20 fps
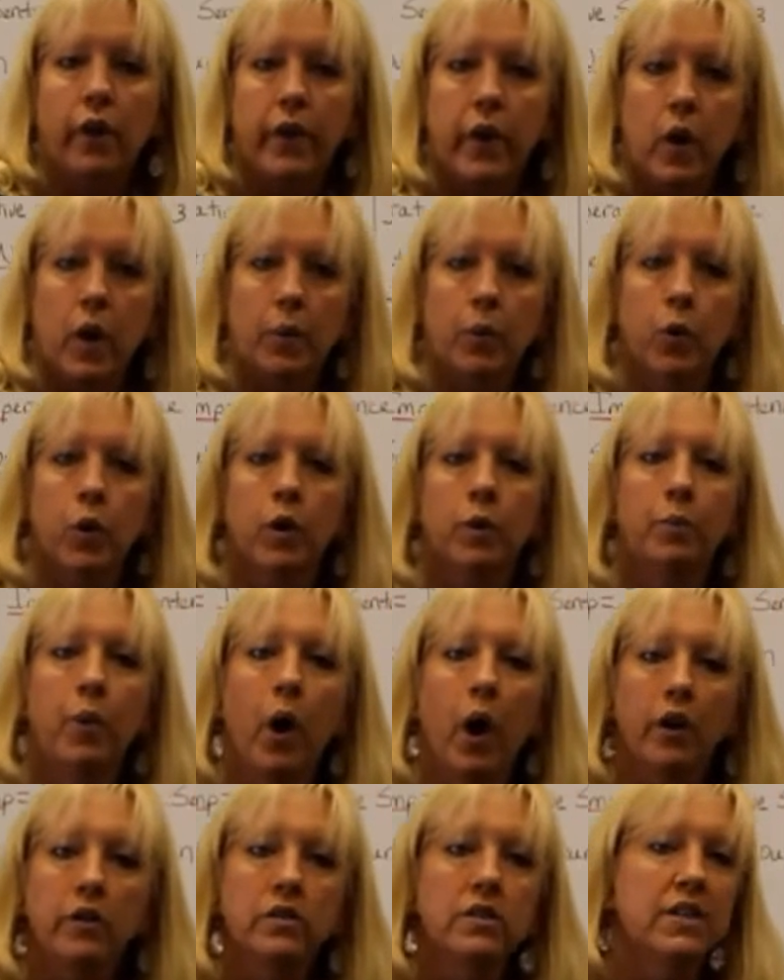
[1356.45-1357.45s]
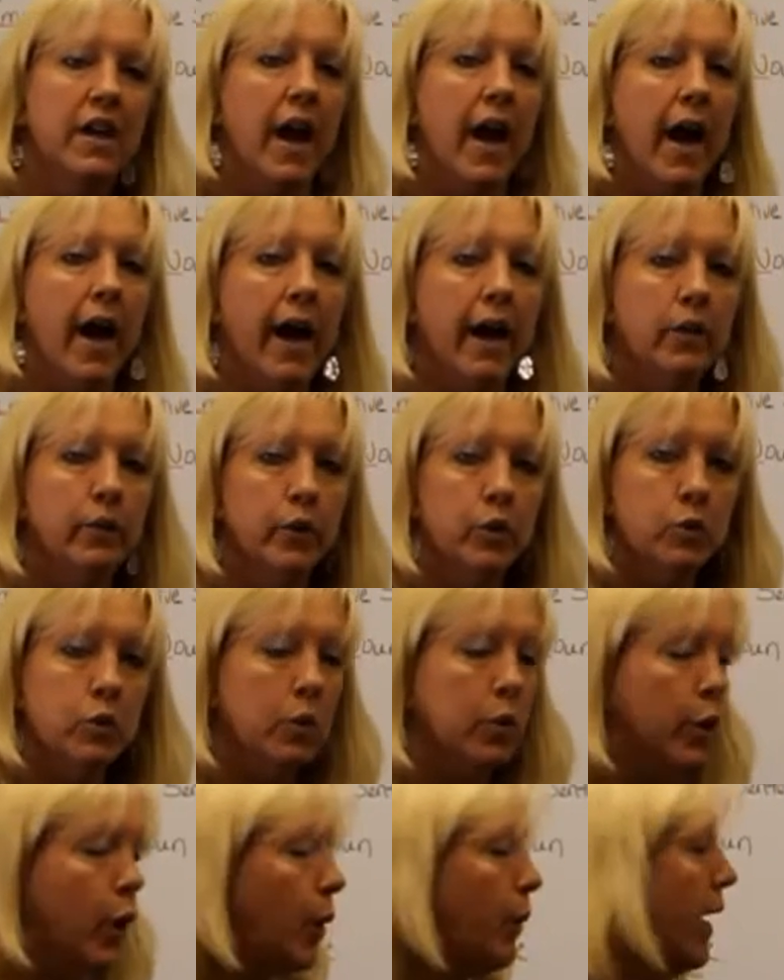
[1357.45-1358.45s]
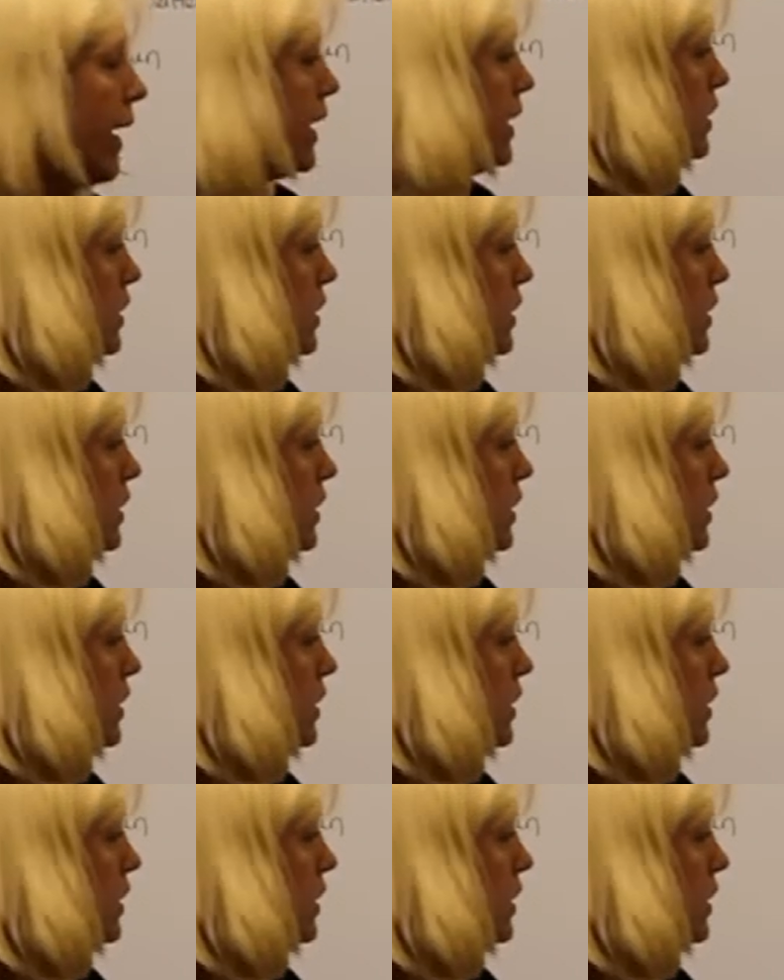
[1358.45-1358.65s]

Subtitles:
There are more parts to add, which we will go back